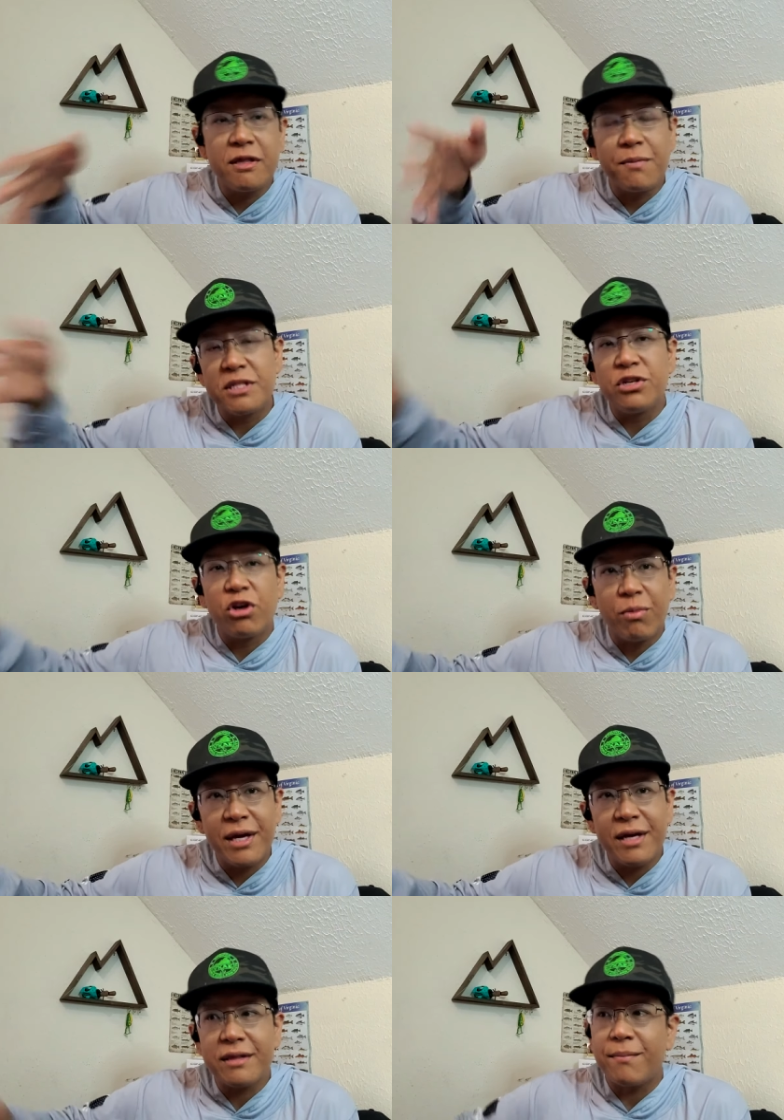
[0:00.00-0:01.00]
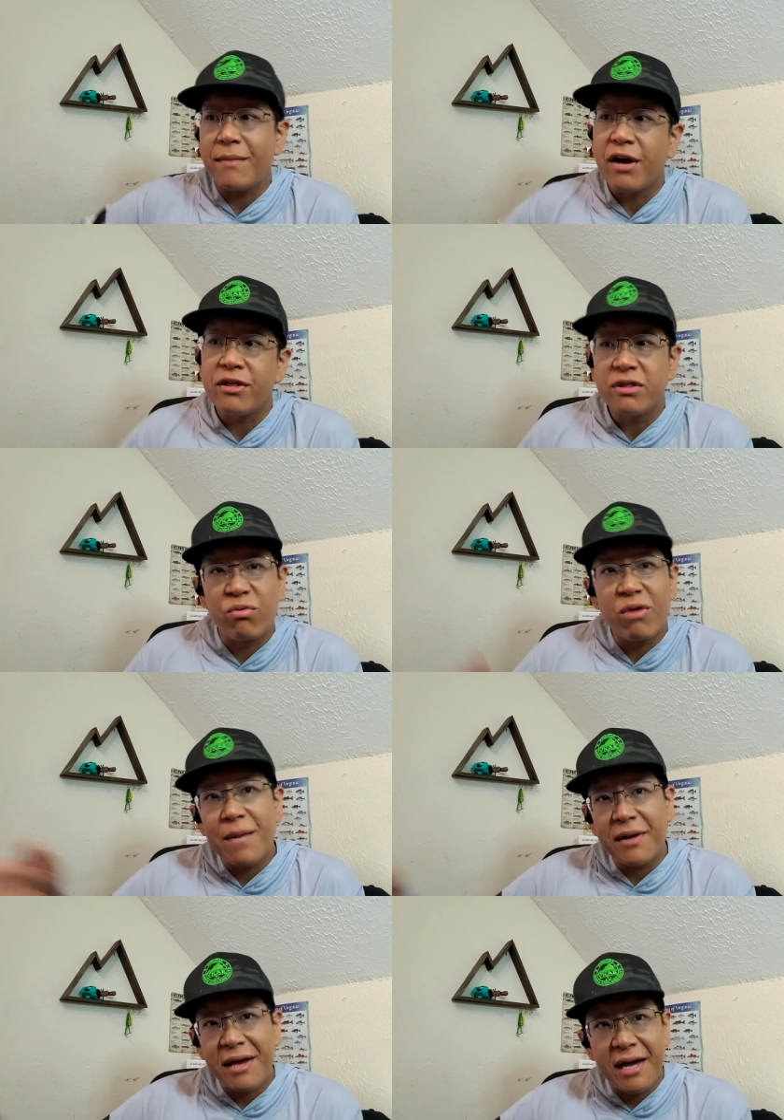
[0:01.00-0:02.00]
the Potomac, the mouth of the
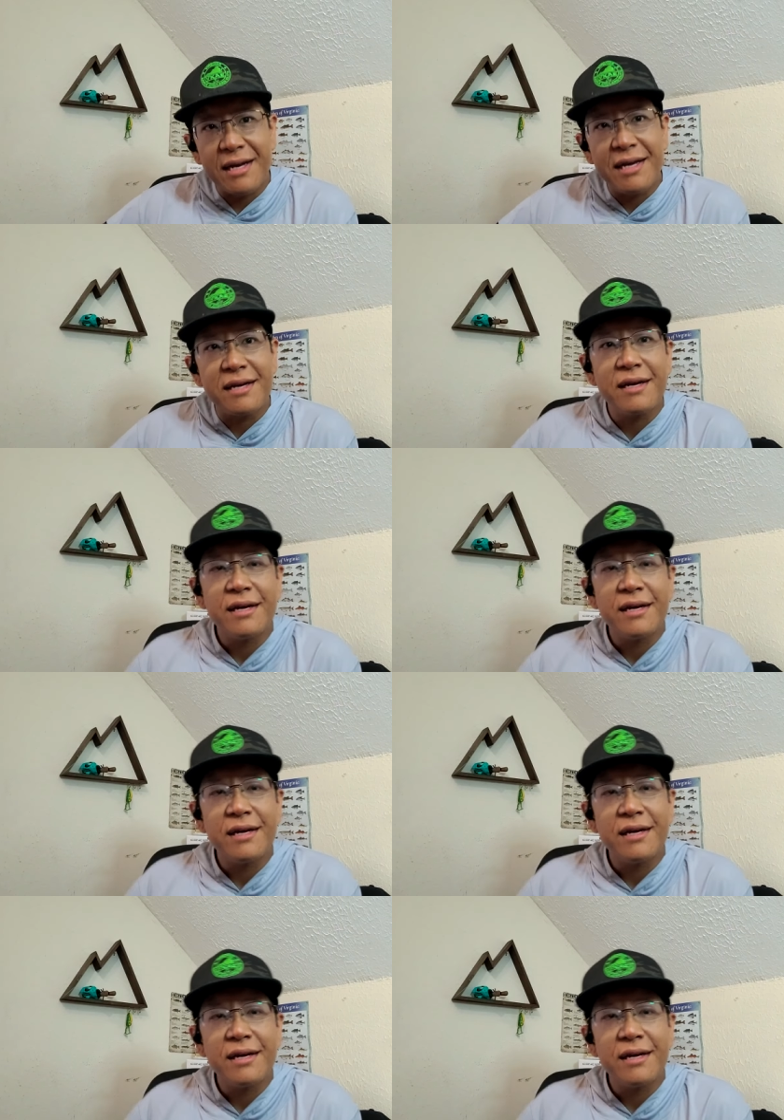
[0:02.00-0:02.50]
Rappahannock.